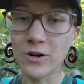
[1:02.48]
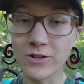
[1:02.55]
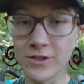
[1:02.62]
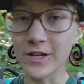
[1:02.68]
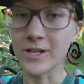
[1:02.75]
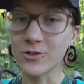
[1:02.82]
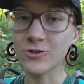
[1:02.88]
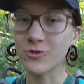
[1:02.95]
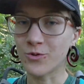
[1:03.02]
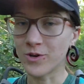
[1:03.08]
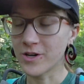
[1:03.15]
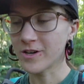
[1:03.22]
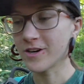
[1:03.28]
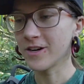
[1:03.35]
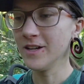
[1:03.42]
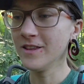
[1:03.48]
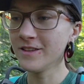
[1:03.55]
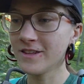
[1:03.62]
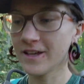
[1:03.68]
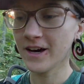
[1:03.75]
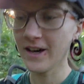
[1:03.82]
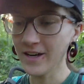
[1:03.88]
like shorter
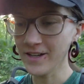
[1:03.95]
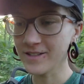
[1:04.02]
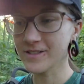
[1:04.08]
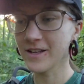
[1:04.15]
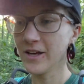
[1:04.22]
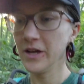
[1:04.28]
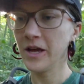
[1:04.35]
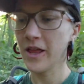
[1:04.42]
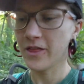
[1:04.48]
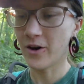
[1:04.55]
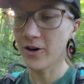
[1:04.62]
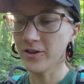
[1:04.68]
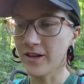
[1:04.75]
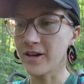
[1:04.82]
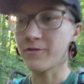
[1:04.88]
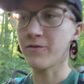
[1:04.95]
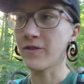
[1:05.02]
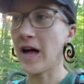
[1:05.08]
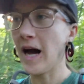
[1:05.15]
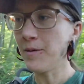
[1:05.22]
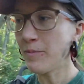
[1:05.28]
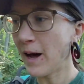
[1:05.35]
hikes, on like
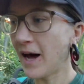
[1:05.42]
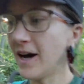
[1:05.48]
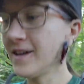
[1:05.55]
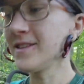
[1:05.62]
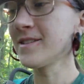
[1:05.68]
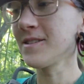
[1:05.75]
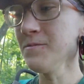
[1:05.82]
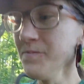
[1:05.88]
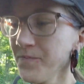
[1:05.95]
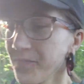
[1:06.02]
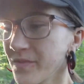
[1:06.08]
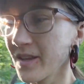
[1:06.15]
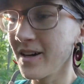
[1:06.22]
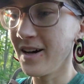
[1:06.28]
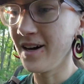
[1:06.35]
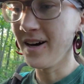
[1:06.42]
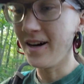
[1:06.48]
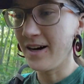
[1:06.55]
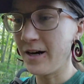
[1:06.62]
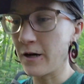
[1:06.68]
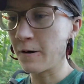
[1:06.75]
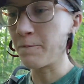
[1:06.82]
flat paths,
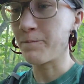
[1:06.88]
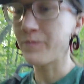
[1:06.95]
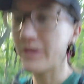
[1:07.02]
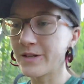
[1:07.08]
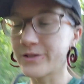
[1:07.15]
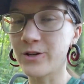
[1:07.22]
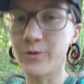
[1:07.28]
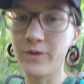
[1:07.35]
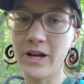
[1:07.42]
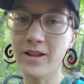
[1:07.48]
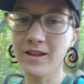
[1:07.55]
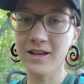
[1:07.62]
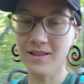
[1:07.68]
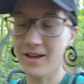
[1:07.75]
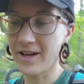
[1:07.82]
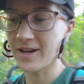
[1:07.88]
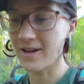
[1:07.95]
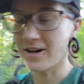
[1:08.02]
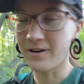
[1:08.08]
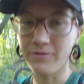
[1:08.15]
so nothing like a